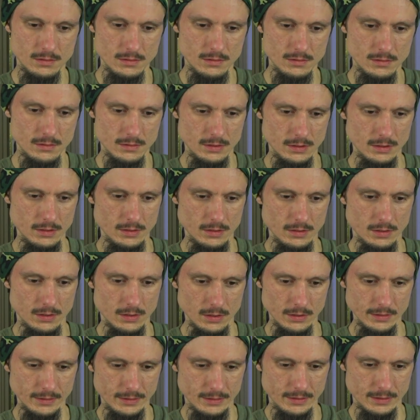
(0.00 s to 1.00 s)
here,
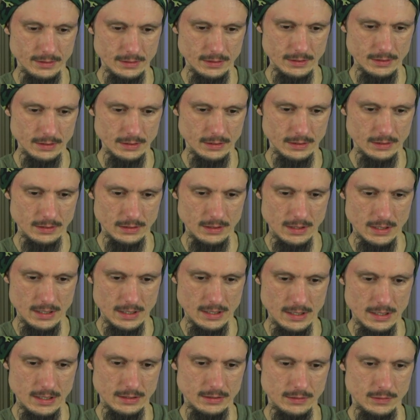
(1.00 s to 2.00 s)
contact,
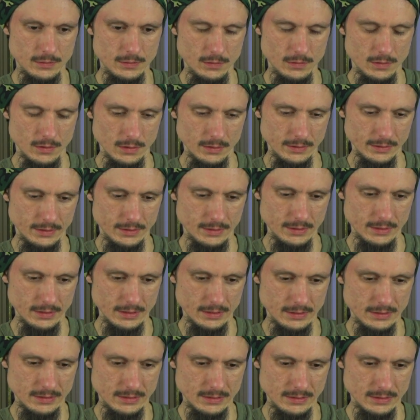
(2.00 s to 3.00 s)
add to
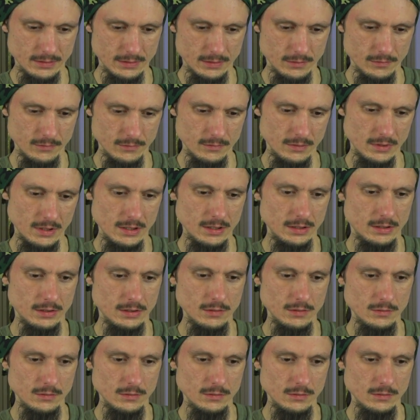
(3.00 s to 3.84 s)
contacts, create new